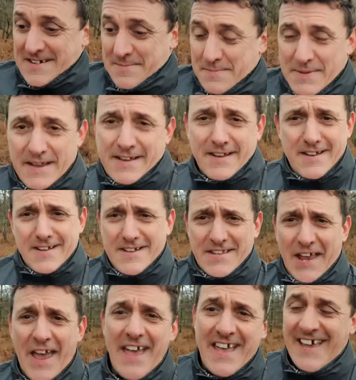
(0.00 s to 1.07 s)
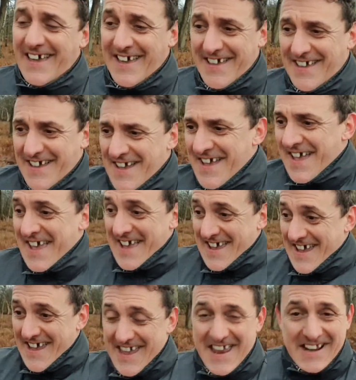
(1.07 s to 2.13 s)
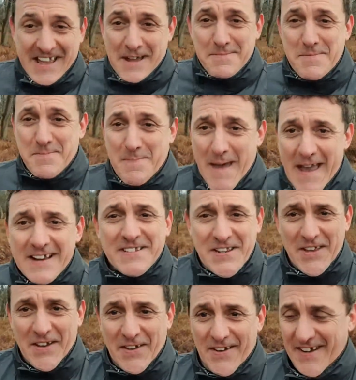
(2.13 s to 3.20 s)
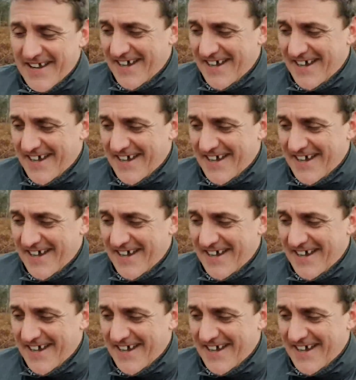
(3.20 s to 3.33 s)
because it comes back to you.